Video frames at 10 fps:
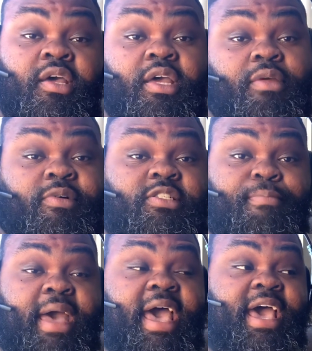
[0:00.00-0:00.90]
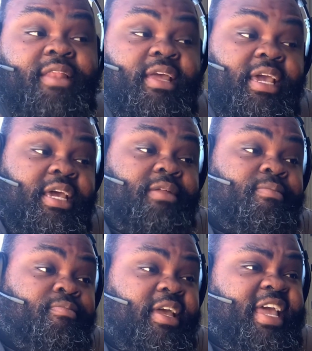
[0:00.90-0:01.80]
it wasn't bad. And
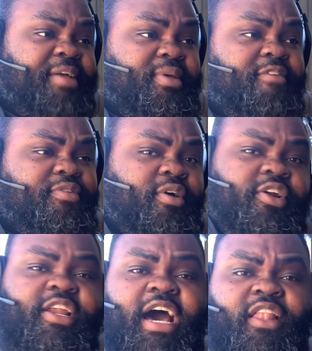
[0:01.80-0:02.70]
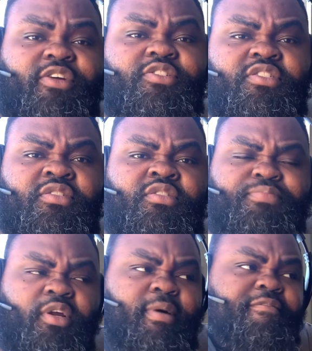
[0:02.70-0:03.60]
they gave me a few $100s to
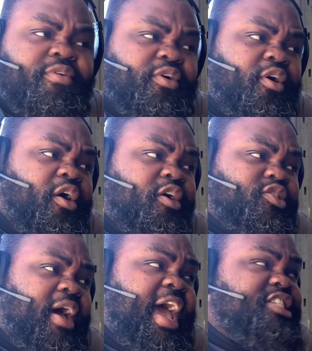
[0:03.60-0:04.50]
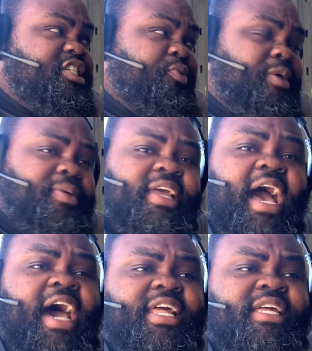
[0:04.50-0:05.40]
put on my fuel card. So I actually went up and
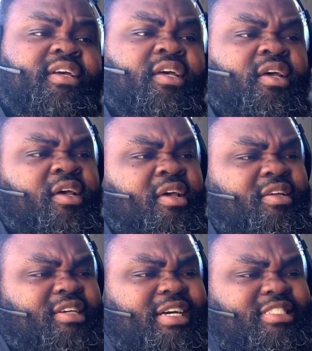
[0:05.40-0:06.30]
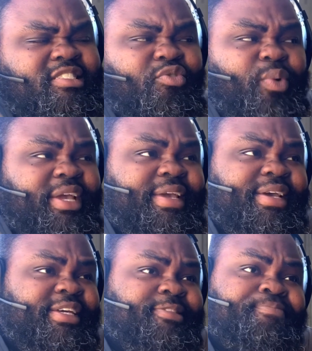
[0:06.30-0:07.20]
got it. Because it's the
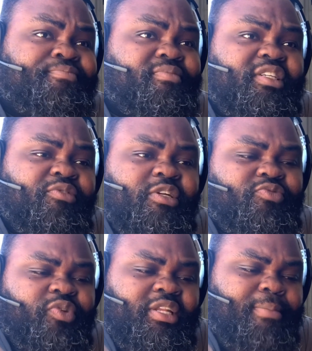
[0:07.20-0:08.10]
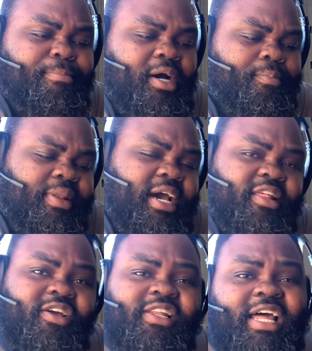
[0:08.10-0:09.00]
weekend, there wasn't really nothing pumping out of
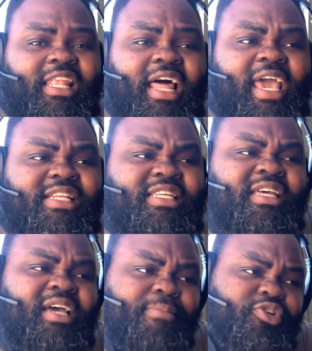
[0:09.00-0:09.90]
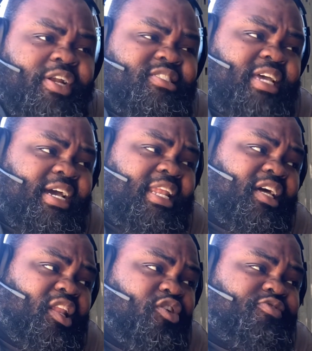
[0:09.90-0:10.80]
there that I liked. I'm trying to stay kind of
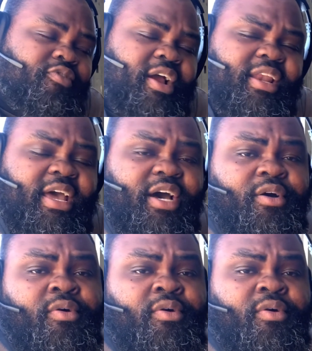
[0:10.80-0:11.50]
close for right now.